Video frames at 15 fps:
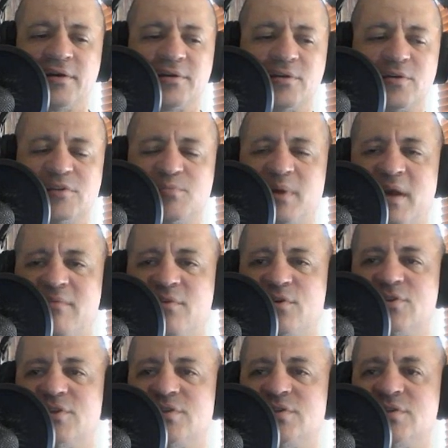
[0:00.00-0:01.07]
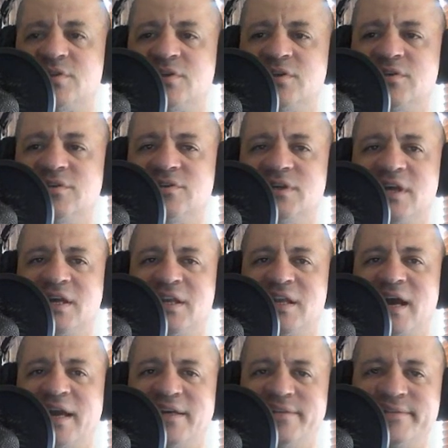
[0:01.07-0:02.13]
Chris Bay versus Zicky
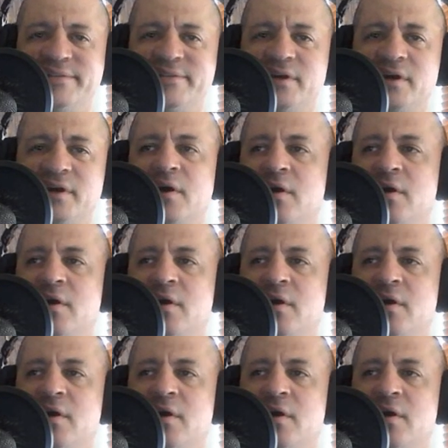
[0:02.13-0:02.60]
Dice.